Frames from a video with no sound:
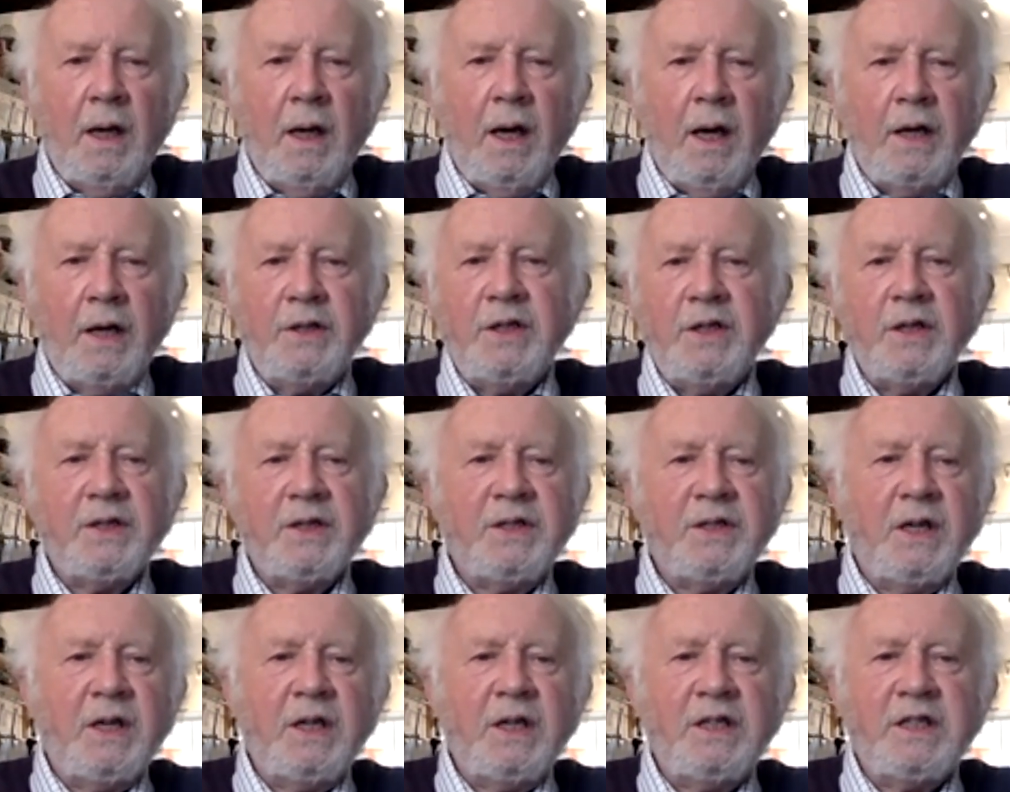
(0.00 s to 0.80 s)
had
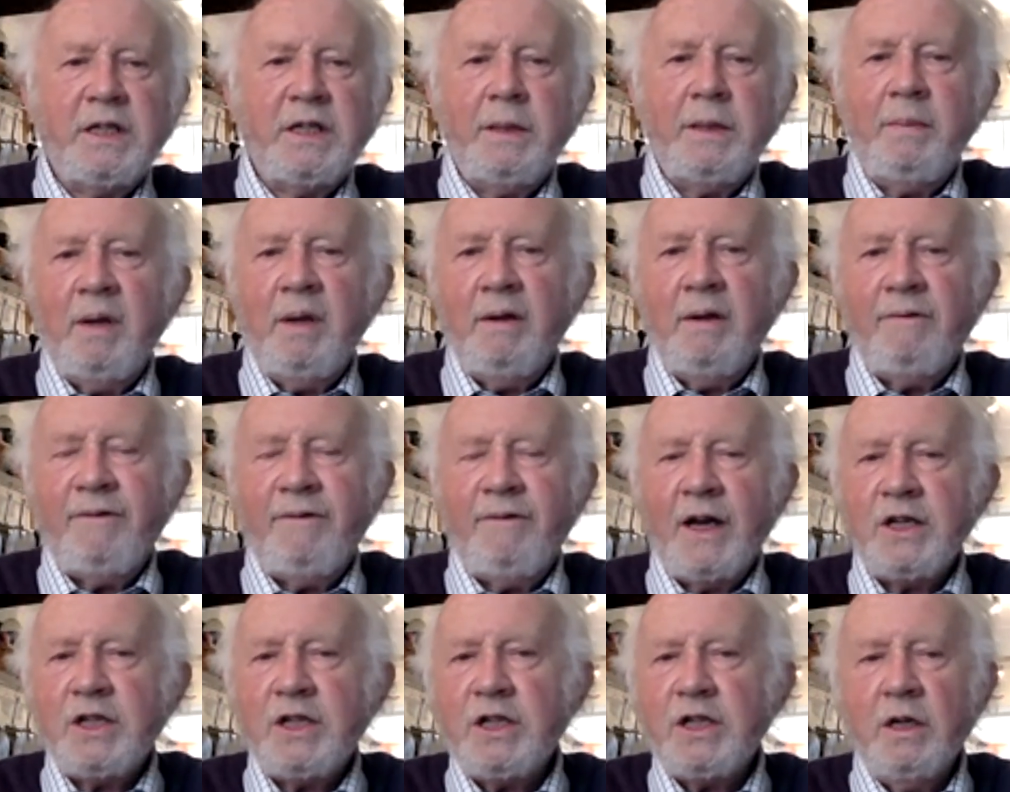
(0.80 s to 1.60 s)
just ceased to be a
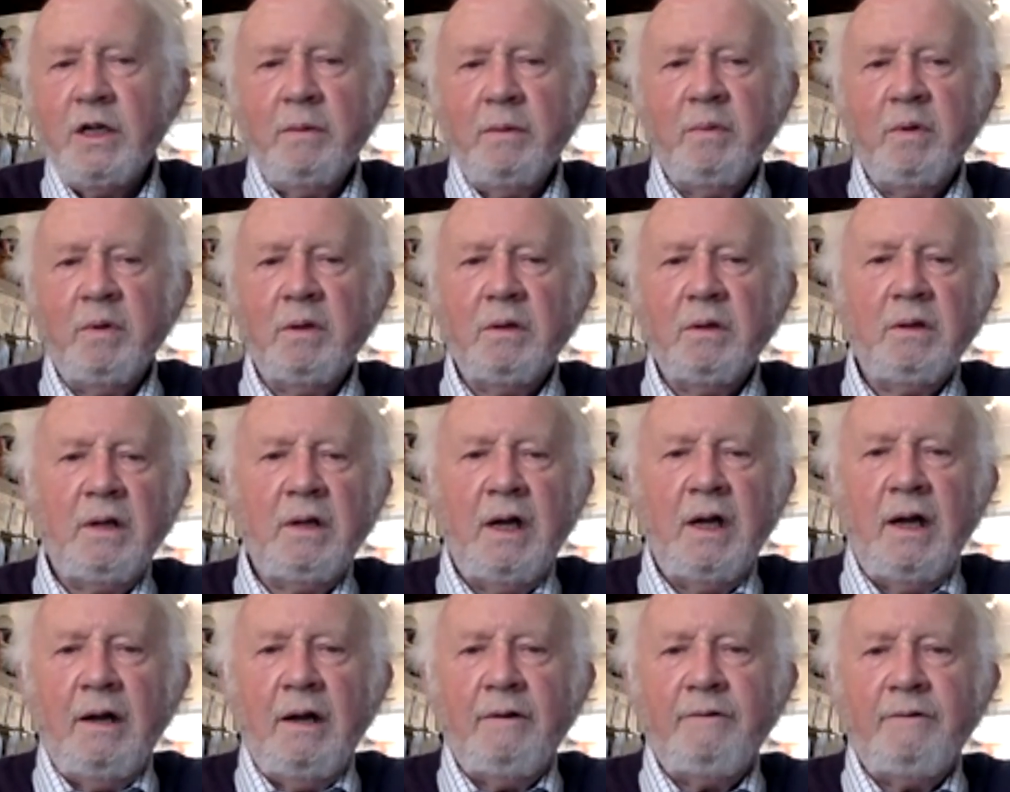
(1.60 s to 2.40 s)
fashionable
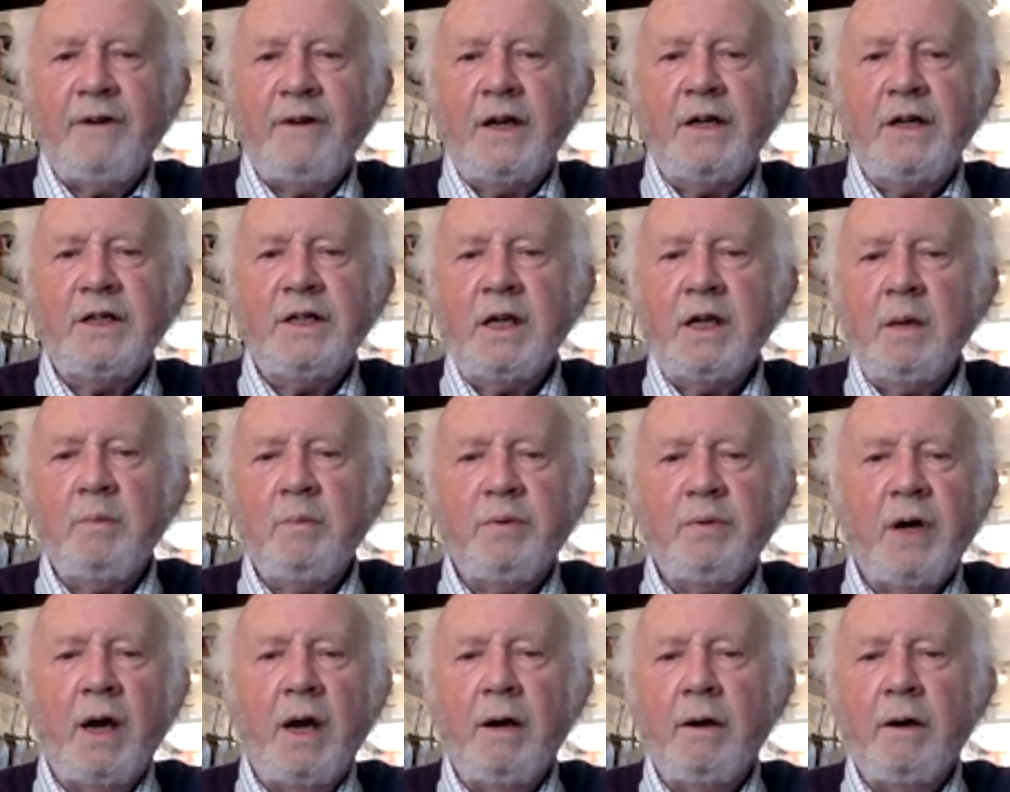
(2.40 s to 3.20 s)
funding
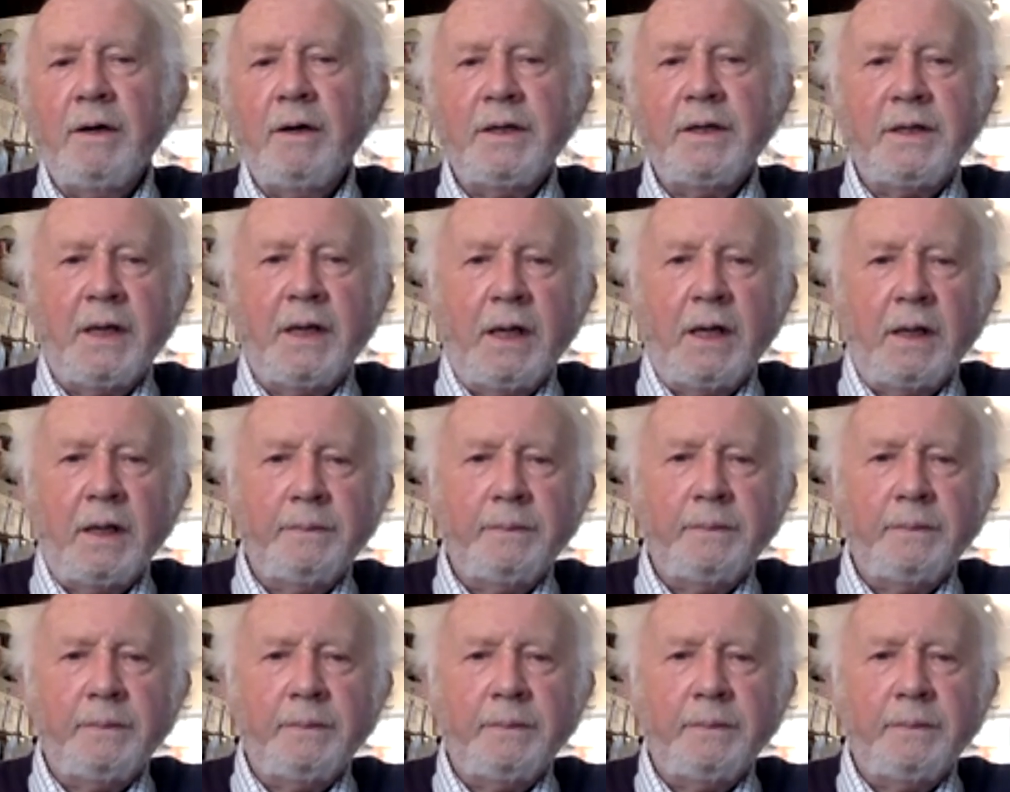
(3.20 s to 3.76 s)
priority.